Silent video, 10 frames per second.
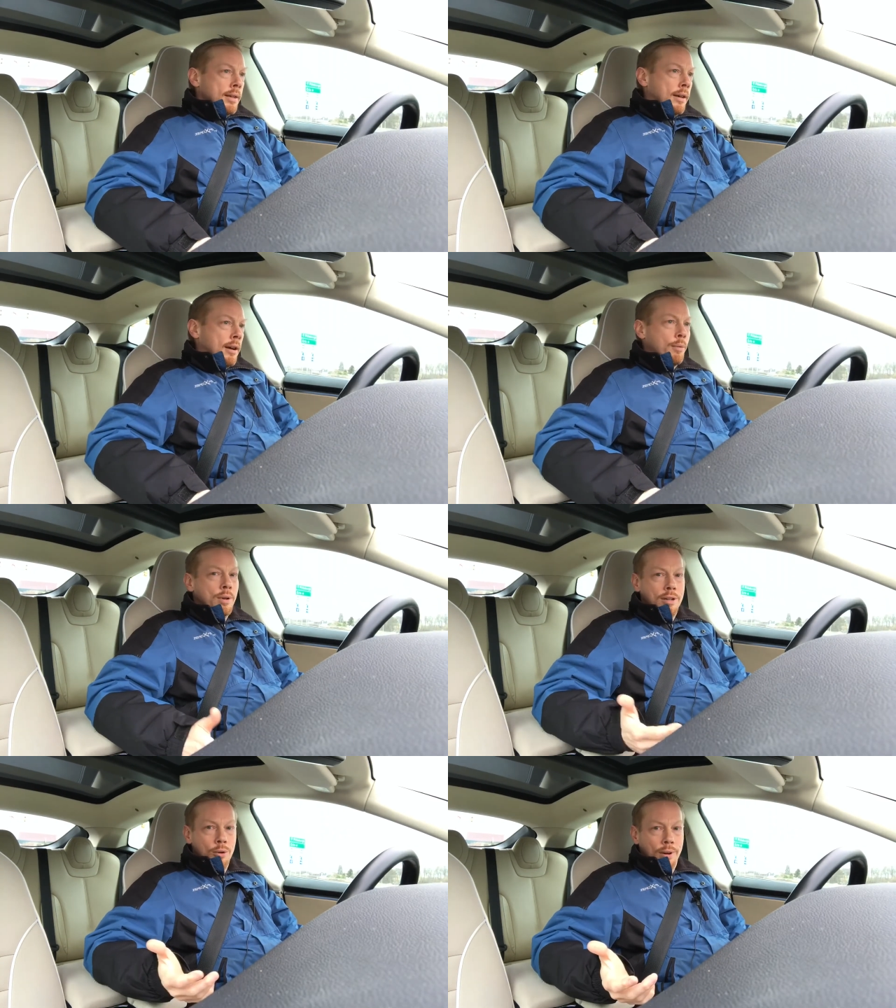I
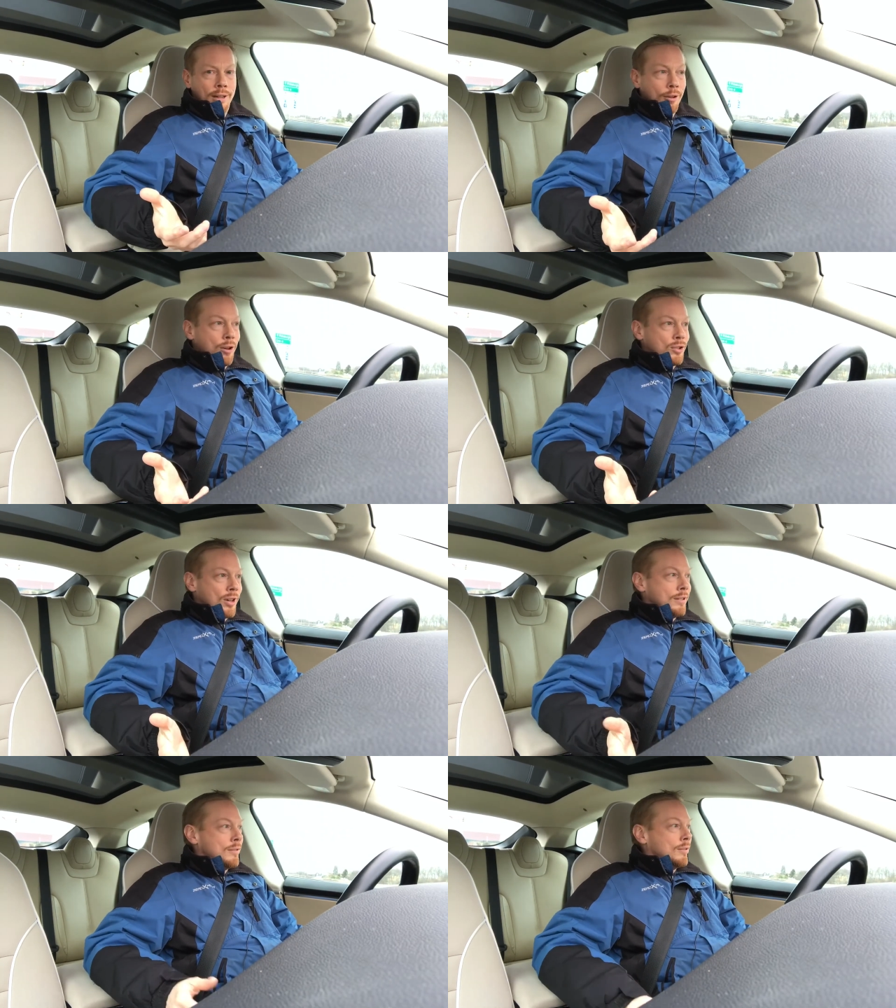wouldn't do any
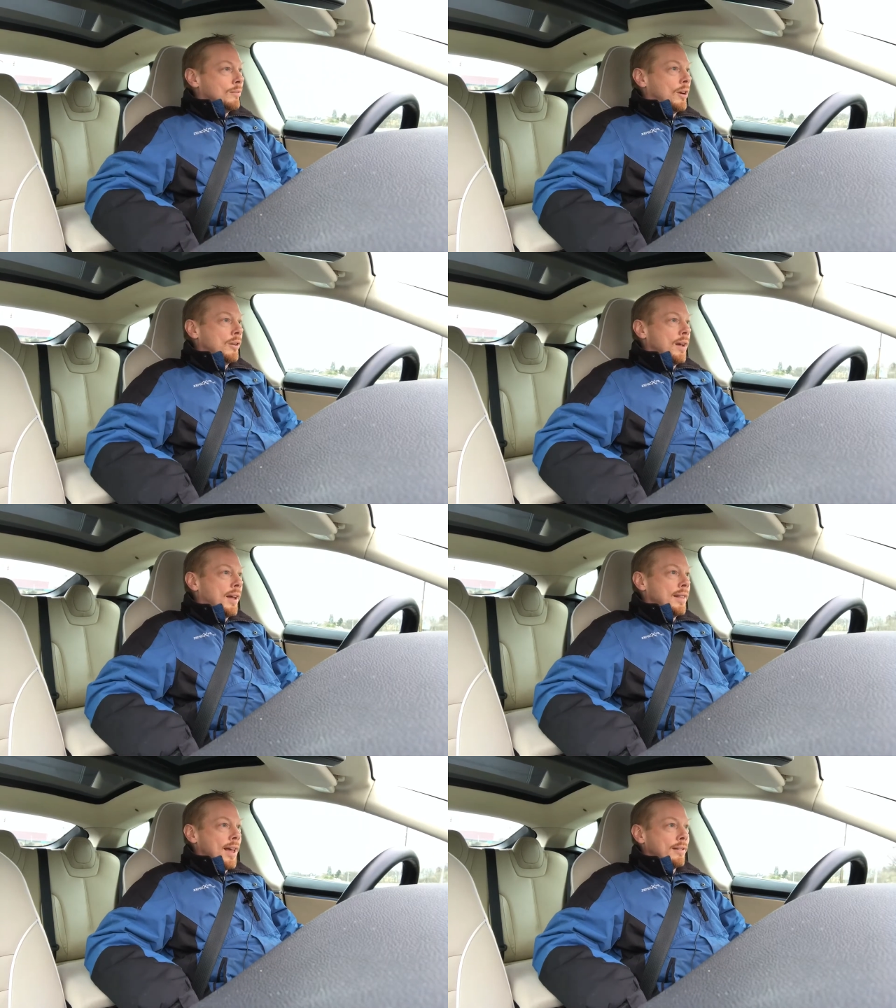launching while you
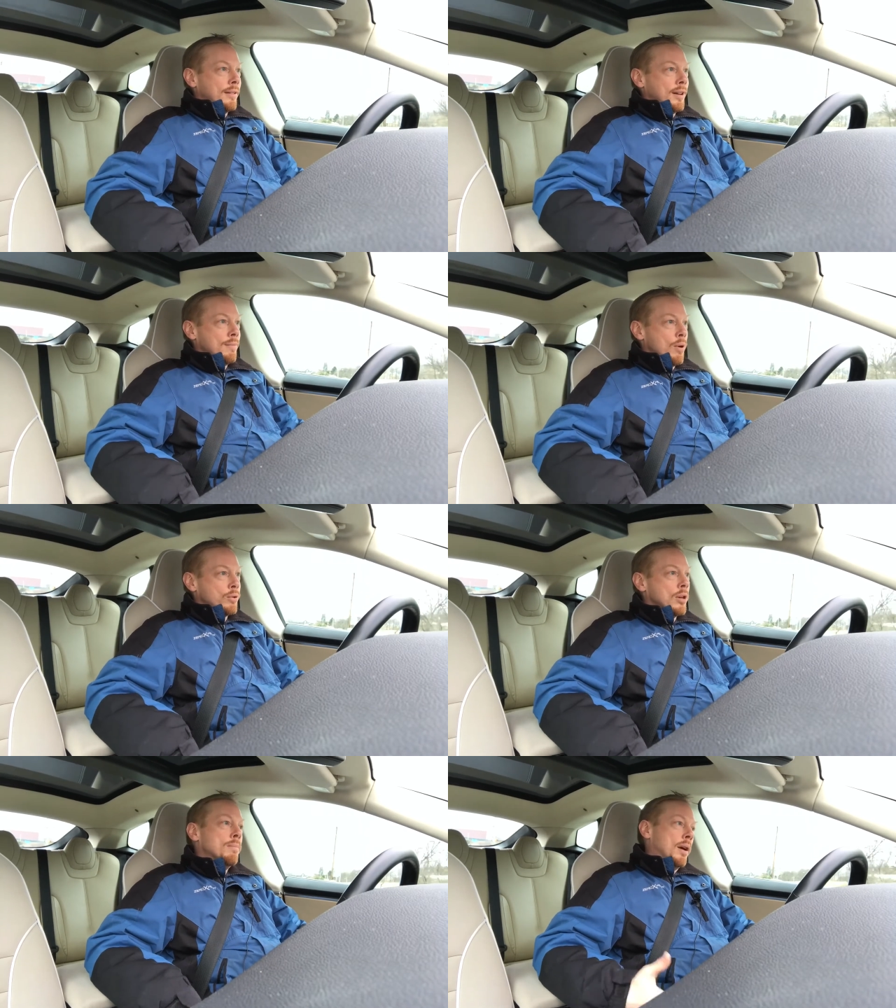had that in
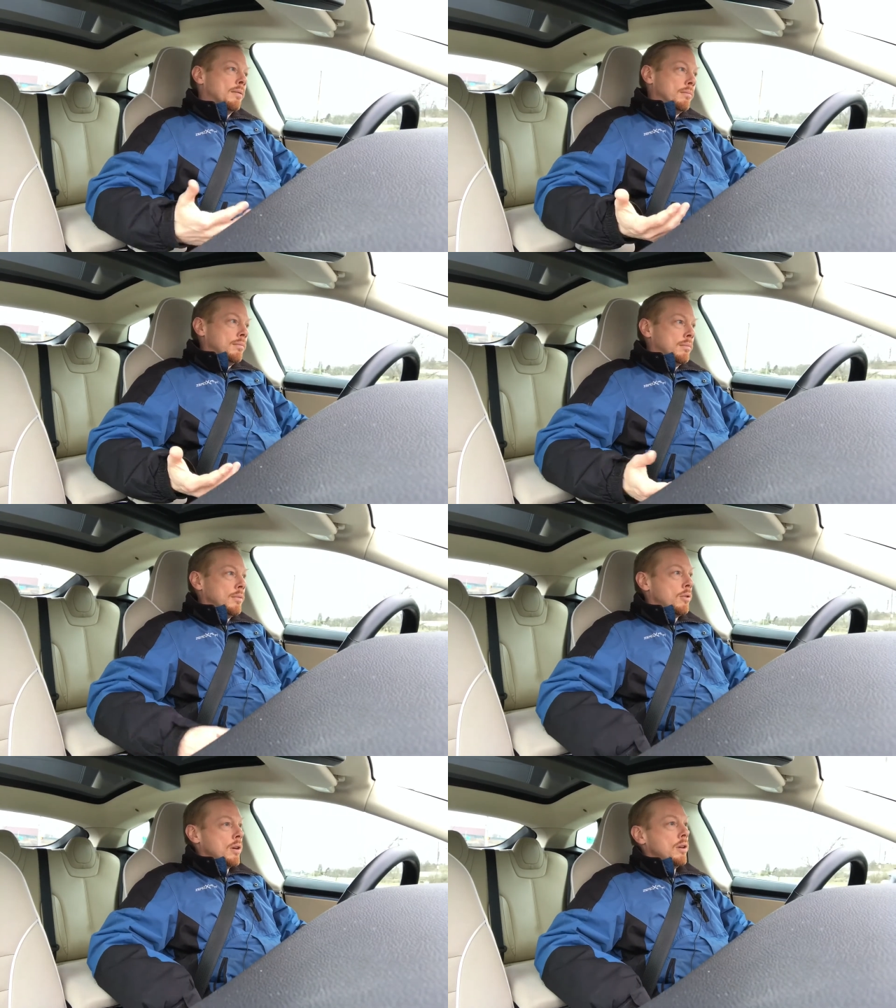motion, but
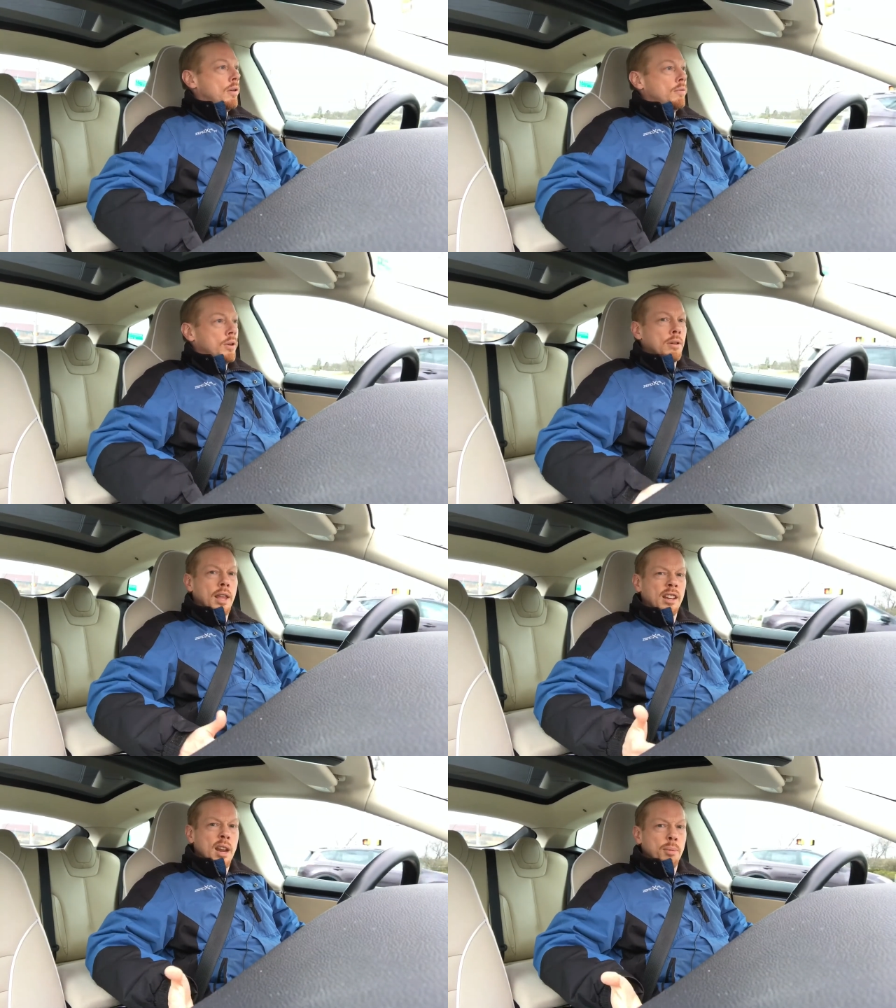you can do it when you're in
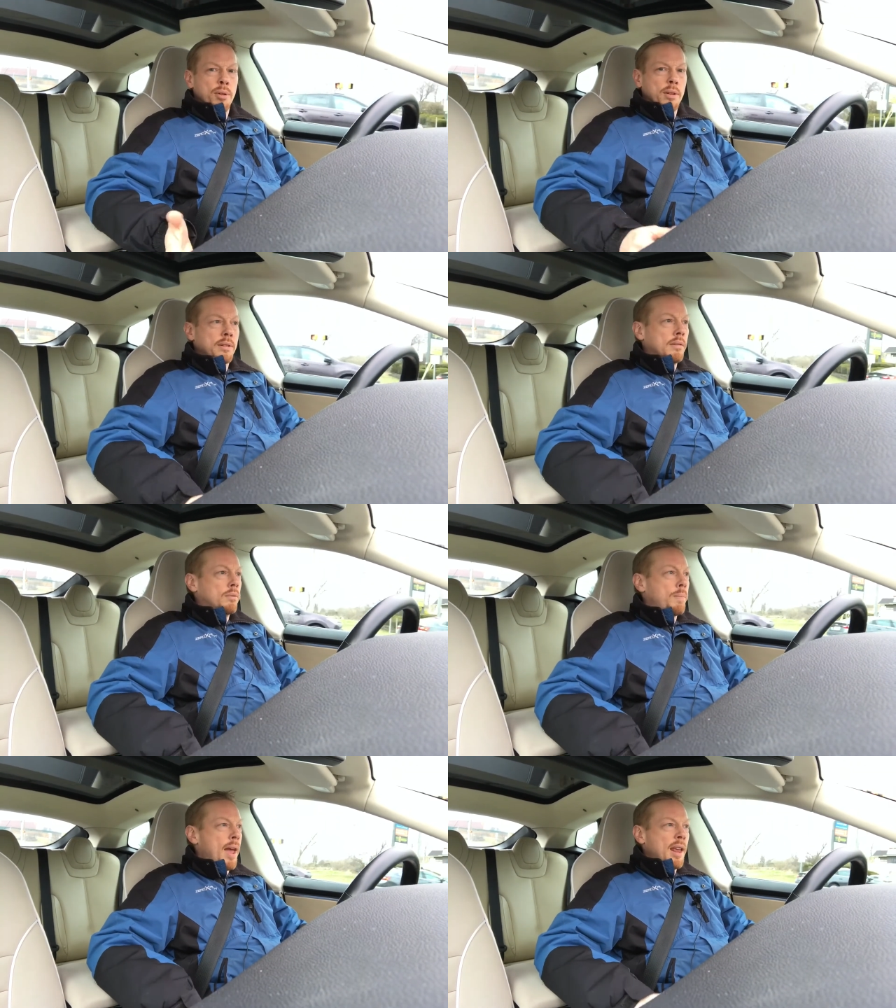like neighborhoods,
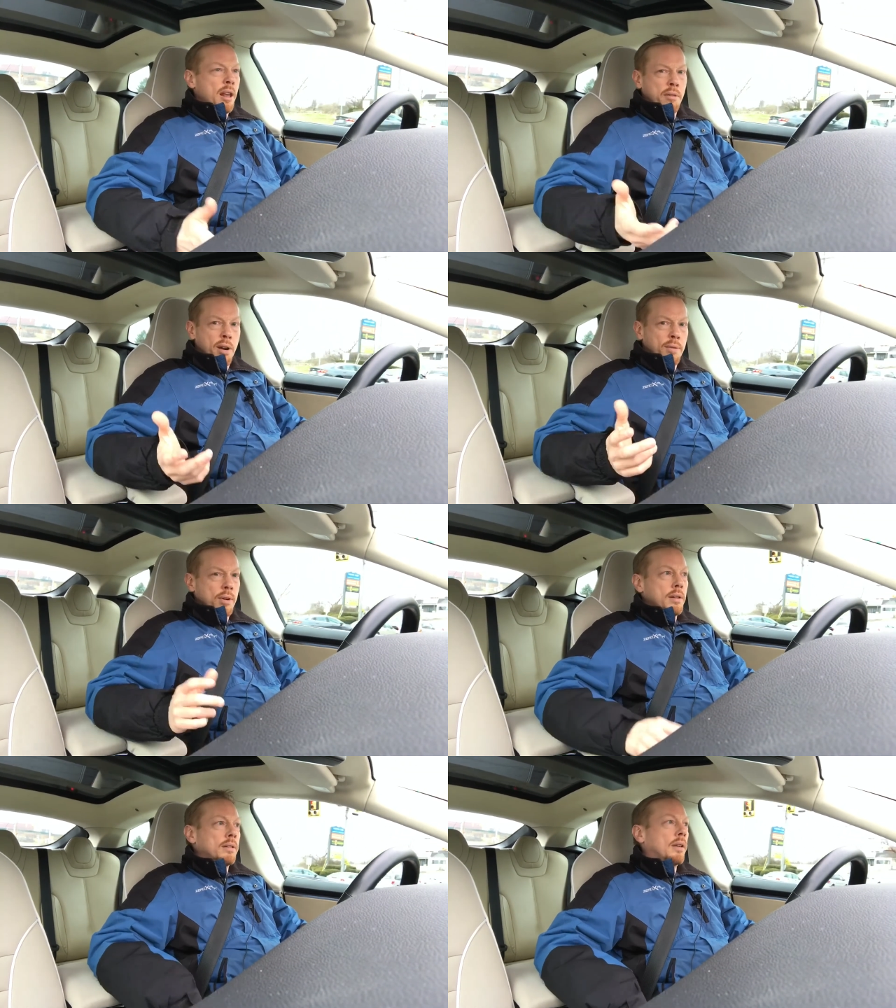backing out of
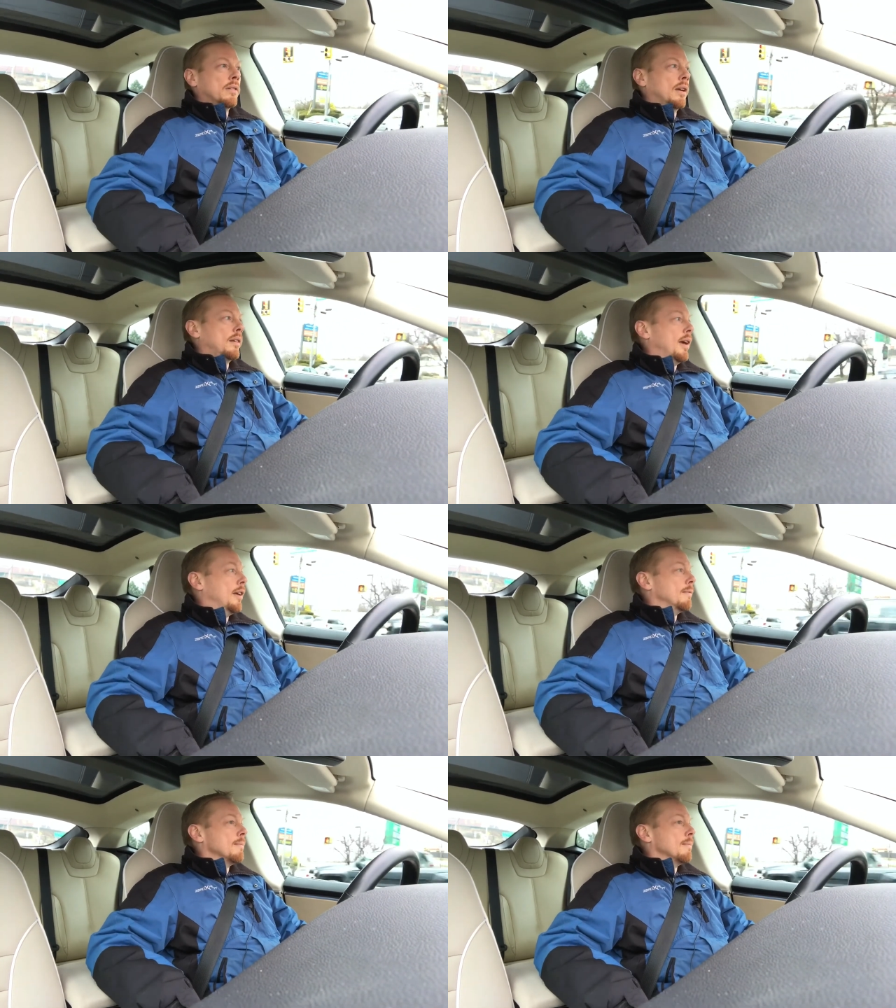driveways, things like that.